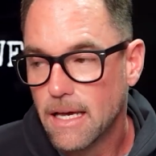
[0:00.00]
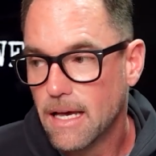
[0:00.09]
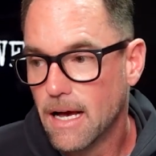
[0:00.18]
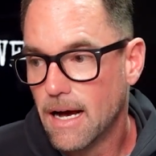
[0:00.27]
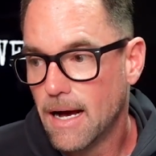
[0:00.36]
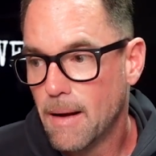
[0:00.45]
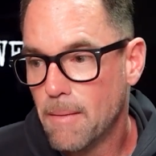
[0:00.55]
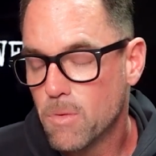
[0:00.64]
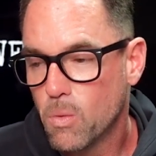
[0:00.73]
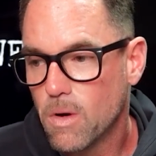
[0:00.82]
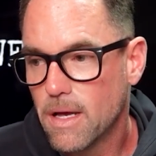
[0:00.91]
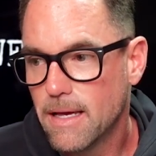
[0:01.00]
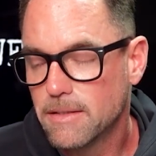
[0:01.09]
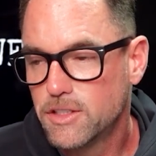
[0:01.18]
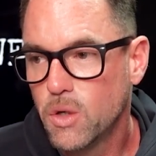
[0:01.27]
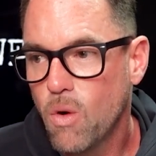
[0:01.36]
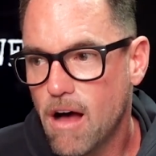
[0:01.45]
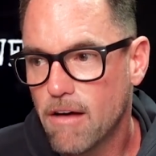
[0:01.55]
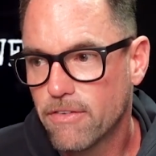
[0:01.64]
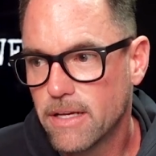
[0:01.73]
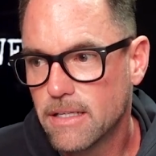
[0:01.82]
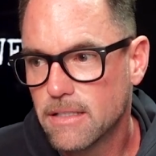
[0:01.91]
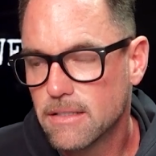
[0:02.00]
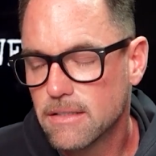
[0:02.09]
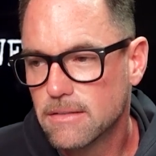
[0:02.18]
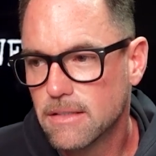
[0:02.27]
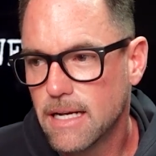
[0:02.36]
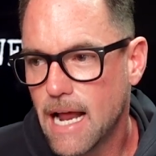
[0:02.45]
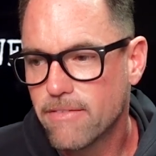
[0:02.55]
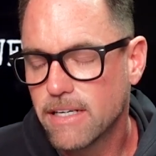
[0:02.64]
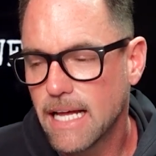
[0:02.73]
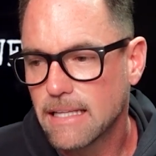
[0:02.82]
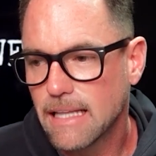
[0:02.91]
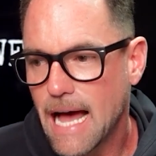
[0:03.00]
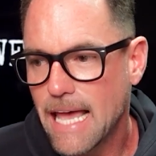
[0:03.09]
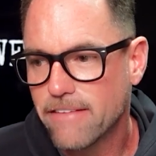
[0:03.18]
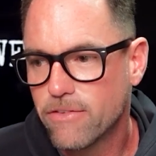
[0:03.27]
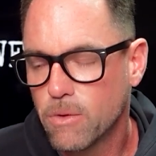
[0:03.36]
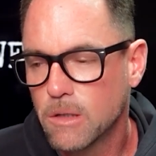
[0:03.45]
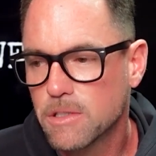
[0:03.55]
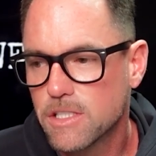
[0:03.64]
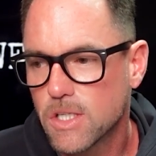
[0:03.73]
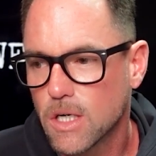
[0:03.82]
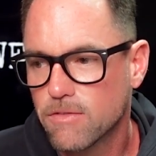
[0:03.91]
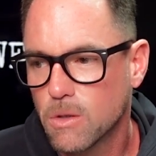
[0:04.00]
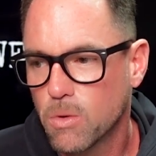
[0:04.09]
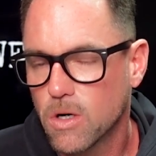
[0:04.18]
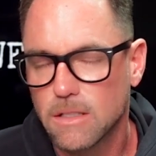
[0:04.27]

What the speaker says: Too often in everyday life, we reserve the word